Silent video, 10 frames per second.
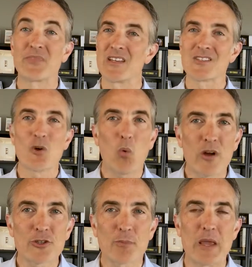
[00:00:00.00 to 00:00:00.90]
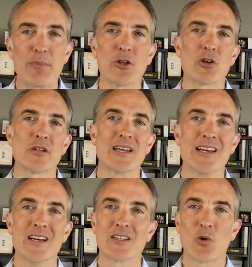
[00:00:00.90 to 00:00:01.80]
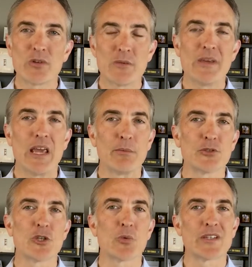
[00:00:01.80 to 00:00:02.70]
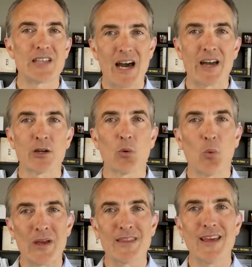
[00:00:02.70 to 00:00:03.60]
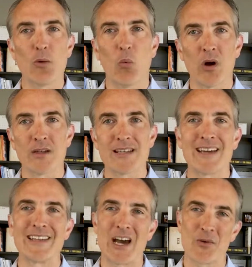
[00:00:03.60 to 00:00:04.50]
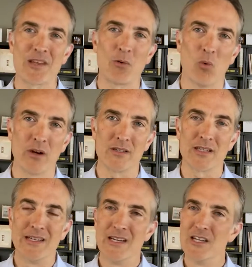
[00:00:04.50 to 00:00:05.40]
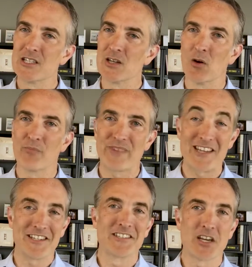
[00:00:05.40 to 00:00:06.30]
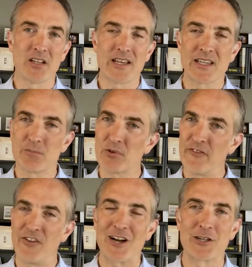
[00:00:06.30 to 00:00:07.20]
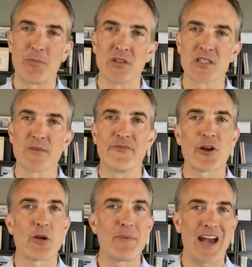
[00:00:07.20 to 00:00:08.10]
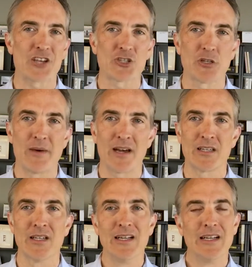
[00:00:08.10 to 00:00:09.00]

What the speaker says: it's no wonder people aren't going to be able to retire when they want and how they want. So as you can tell, I get pretty fired up on this. I'm very passionate about it.